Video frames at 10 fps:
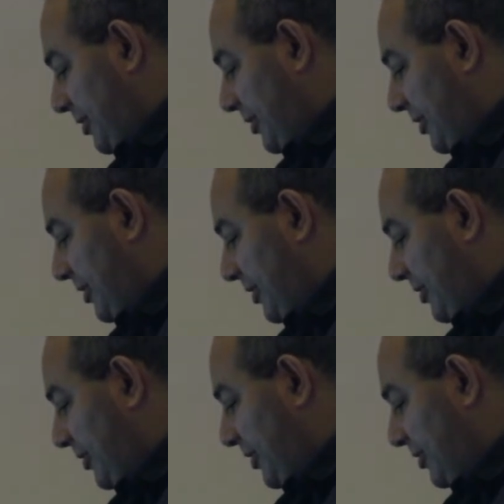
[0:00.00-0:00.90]
Let's
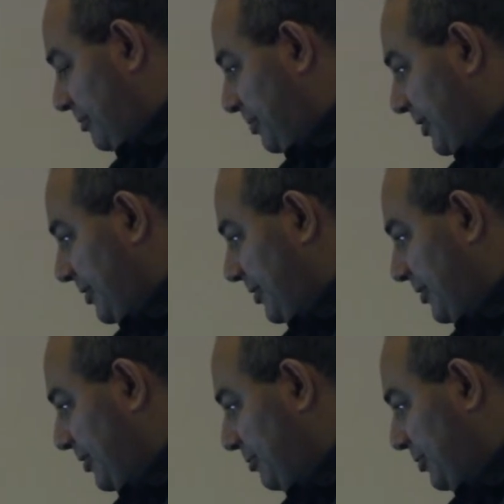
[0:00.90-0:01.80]
look at
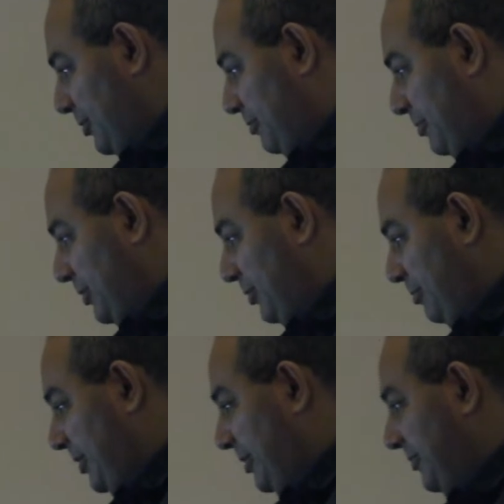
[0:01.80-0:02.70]
recognizing
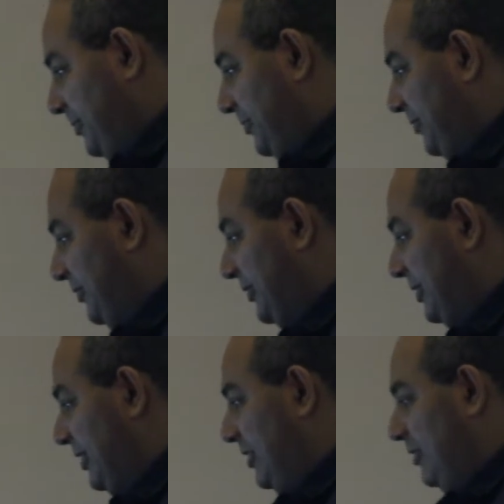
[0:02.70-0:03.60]
patterns in more details.